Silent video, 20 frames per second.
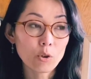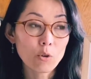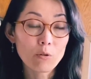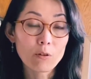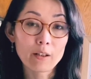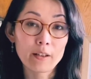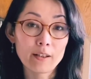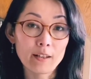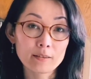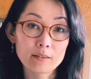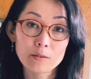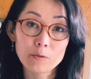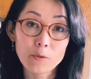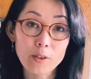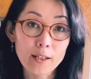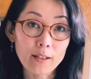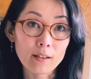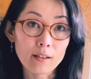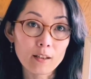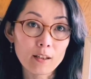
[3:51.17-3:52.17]
organized
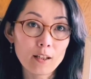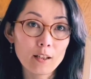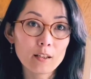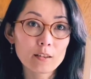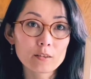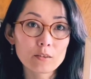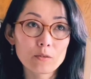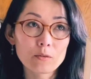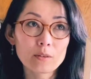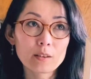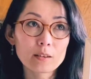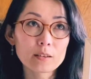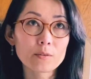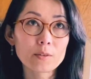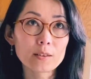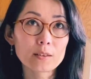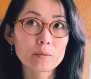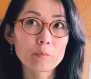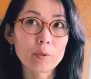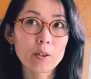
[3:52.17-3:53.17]
way. So this
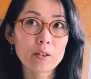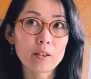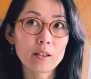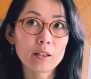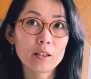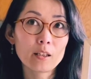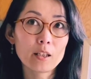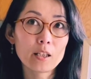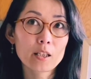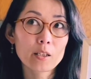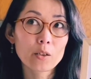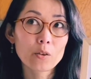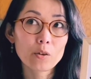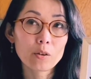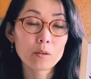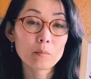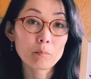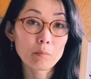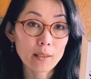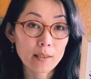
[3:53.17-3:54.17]
is a very
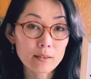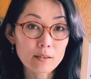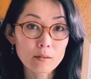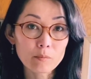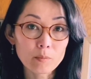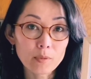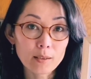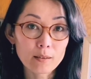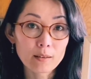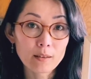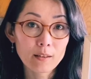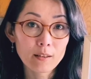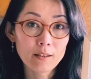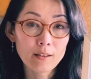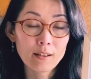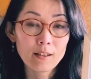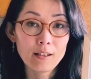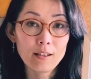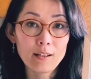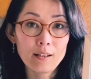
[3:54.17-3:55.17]
good measurement
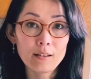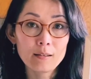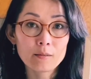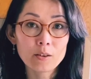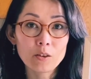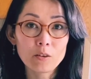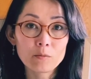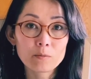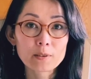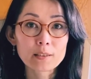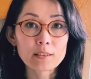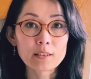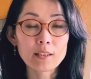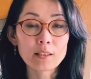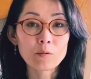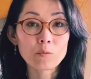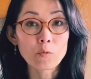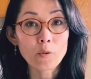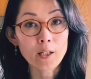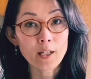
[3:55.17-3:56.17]
of
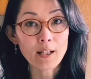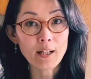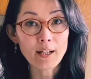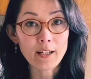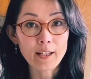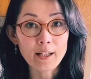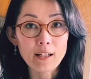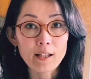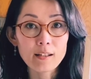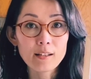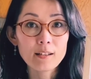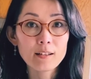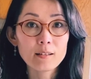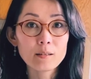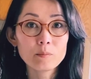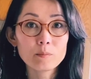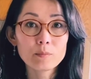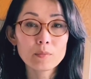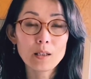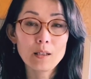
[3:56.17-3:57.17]
seeing where I
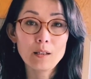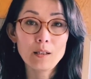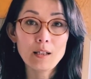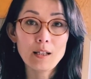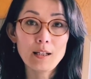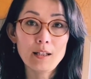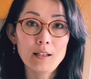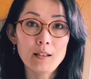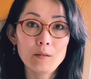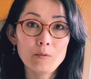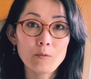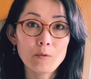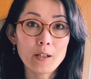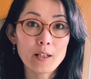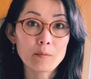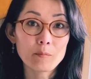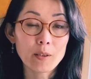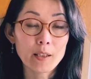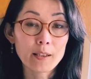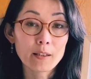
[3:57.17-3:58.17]
am,
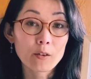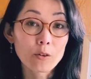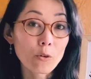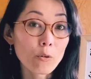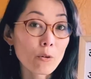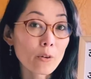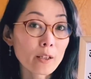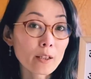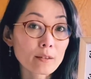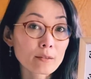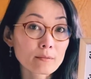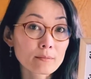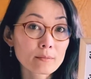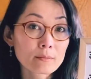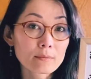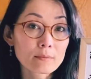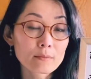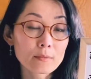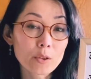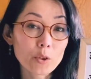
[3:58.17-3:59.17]
where am I going
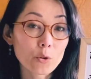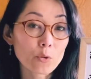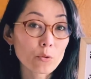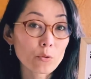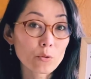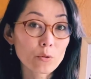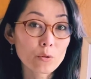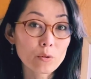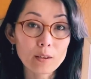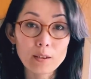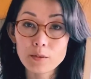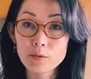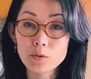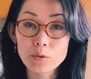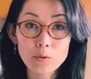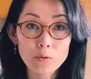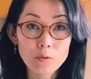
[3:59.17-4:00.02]
to and